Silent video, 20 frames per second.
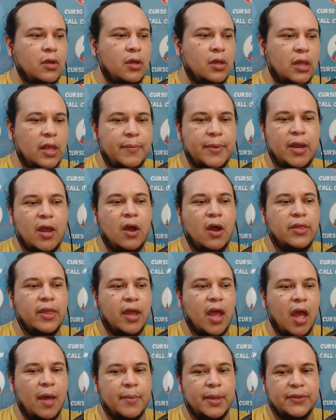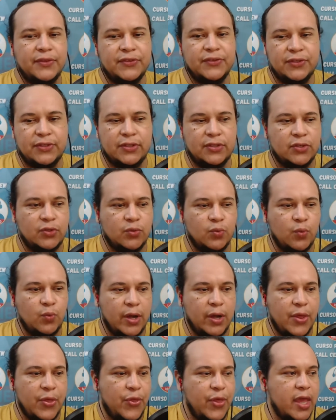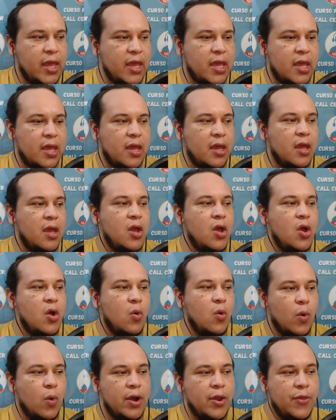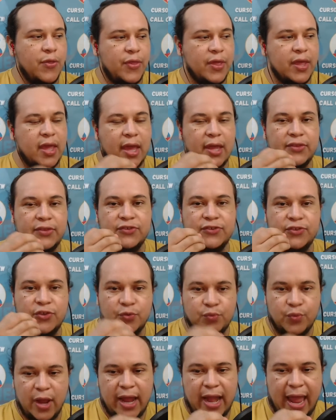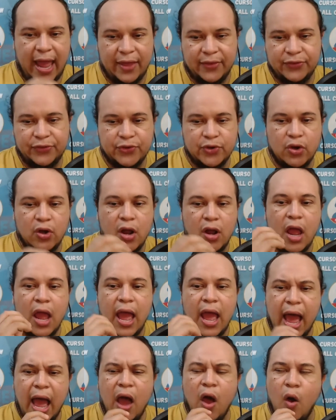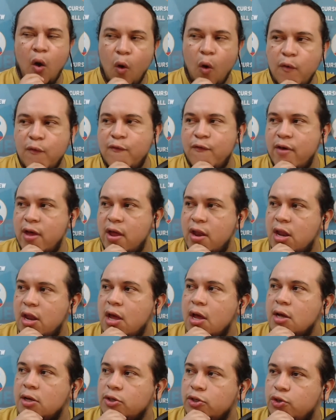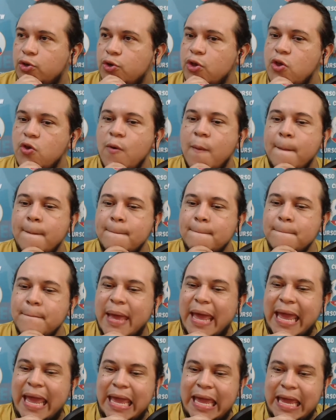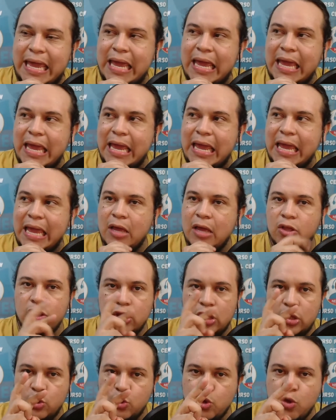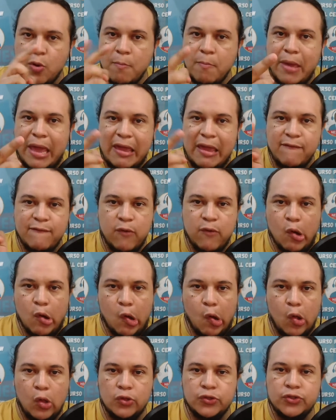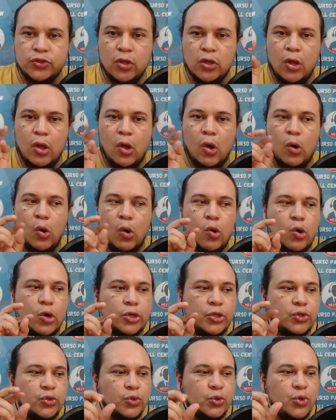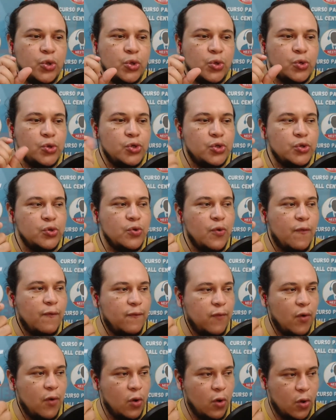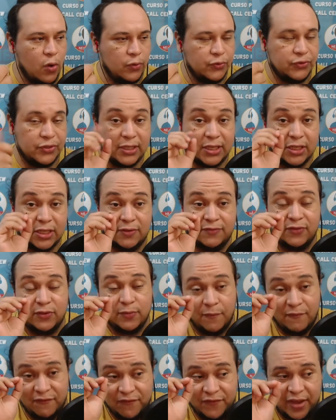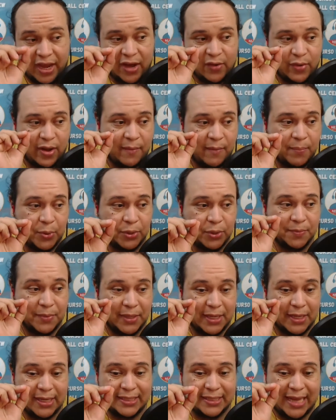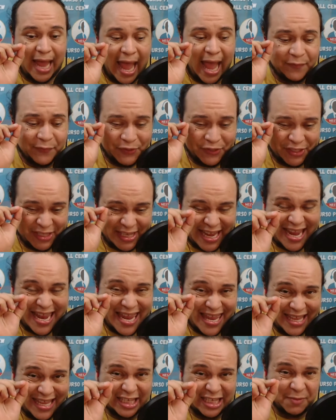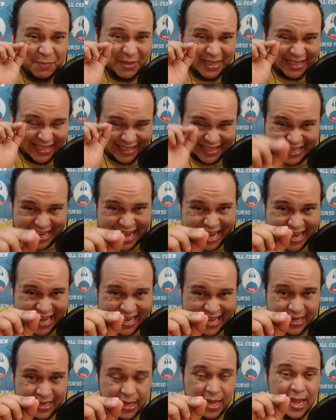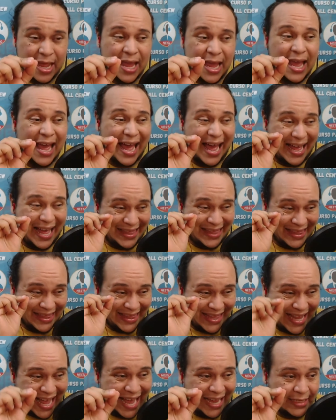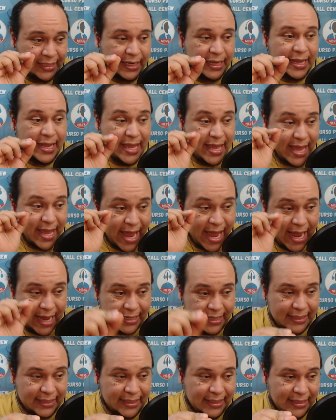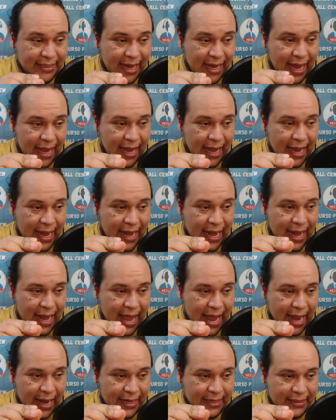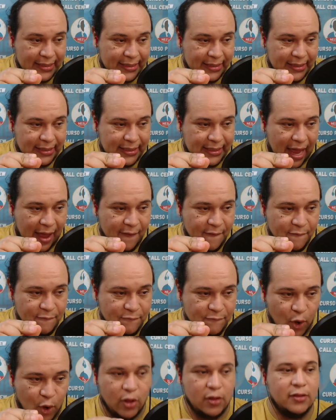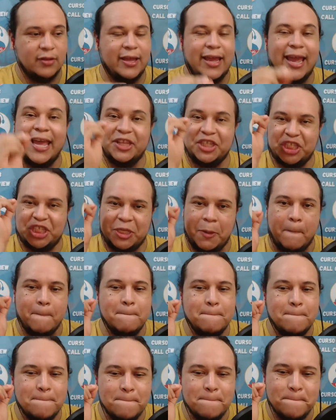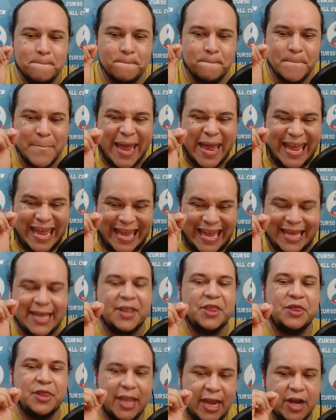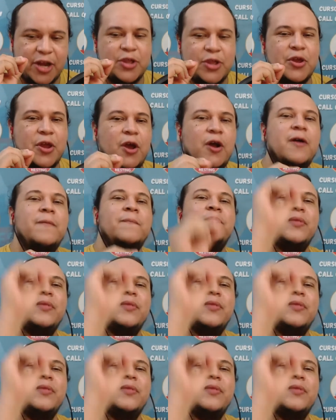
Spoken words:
Let me know in the comments. What do you think? What do you think it's the right answer? How often do you make phone calls or do you do phone calls? This is very important because I seen this mistake a lot. Yes, Alexandre, it's make. There you go.